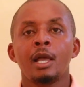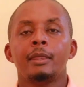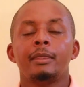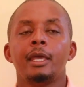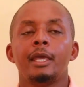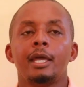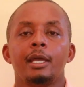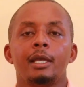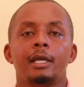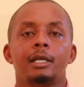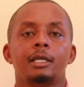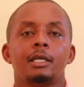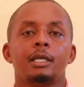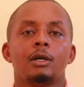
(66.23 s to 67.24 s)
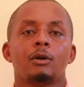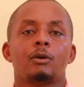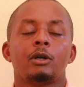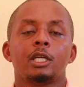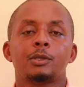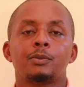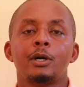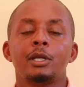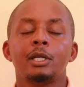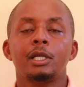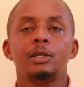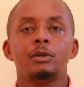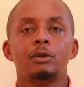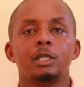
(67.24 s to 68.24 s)
The corresponding
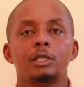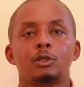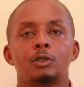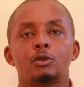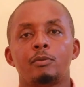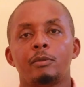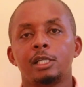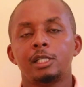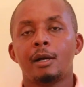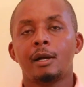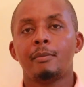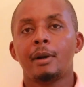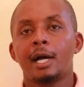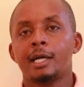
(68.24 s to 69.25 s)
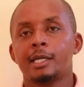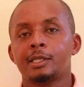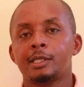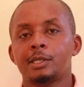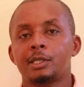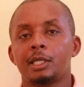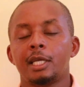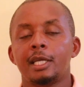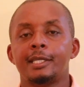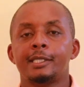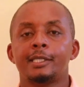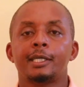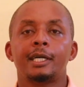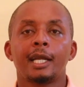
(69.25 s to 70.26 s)
unit to measure mass
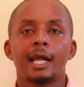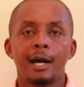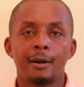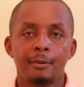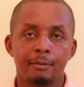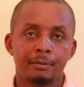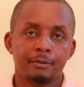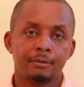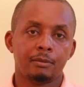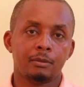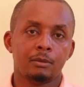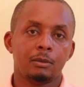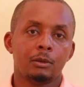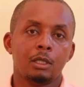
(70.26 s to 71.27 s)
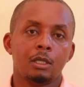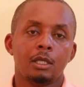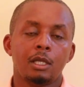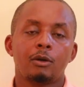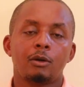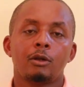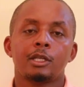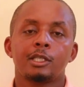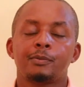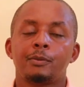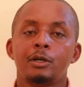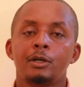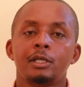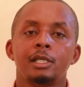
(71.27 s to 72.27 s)
is gram. The
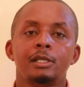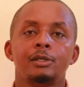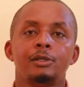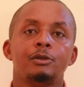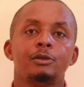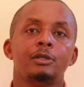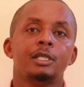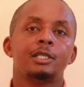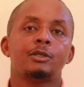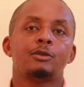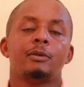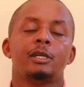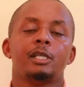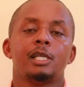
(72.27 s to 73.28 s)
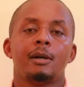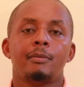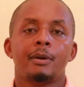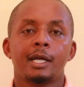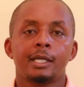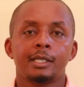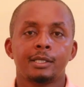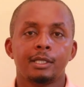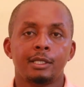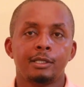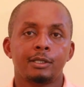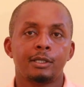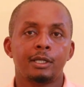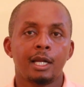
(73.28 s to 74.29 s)
corresponding unit to measure mass
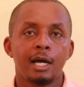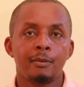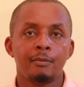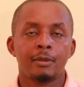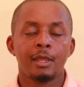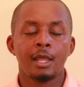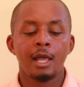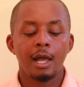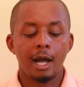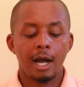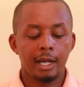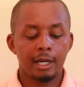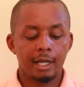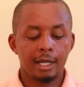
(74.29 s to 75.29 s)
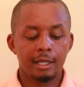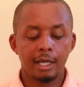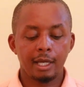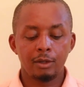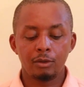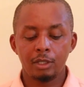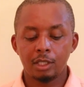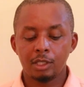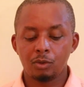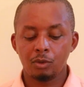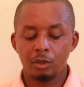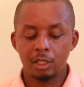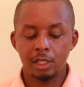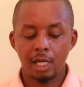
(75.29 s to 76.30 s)
is gram. And other units
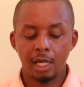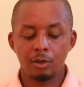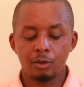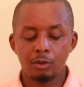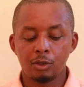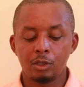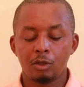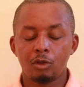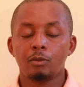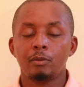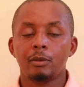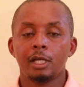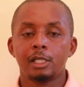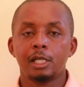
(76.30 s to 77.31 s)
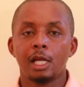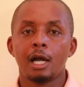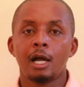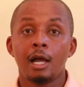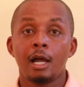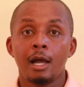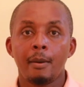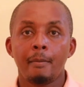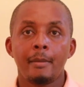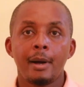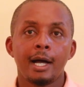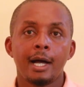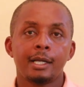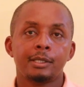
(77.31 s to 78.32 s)
which are used to measure
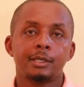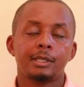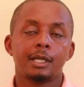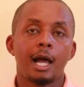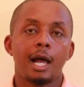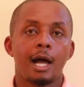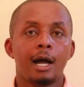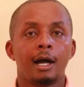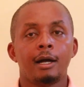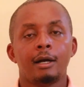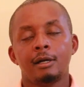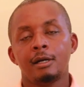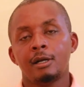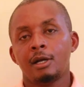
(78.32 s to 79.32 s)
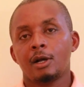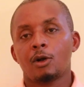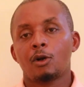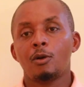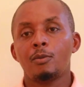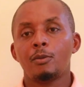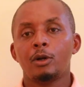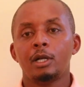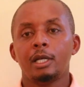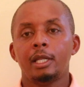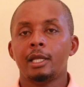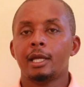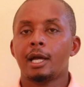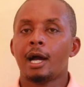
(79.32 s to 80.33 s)
mass are
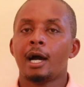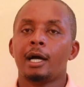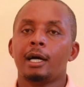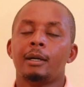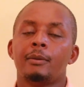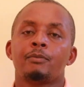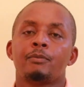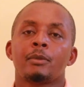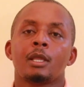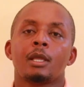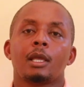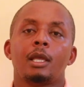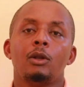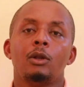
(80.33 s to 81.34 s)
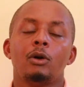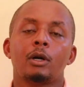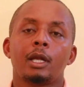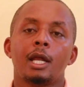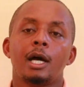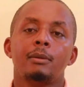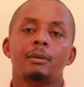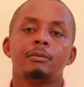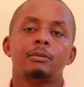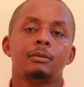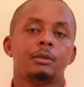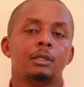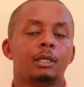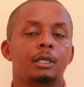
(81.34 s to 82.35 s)
commonly
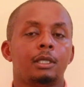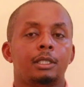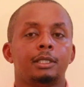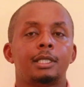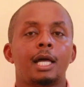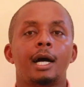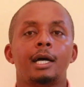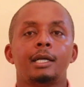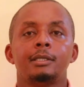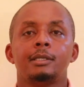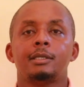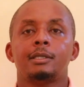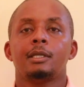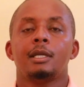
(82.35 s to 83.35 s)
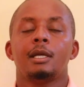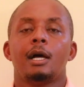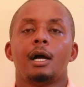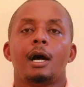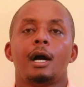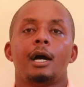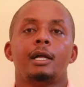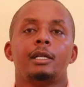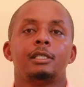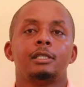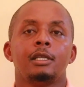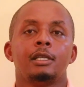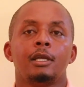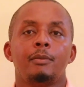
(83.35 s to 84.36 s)
kilogram, tons,
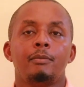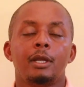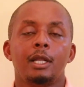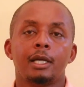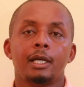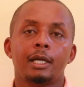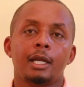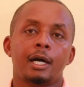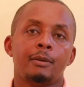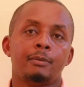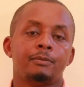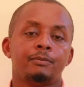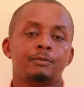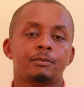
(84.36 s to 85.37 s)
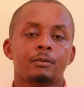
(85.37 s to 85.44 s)
and milligram.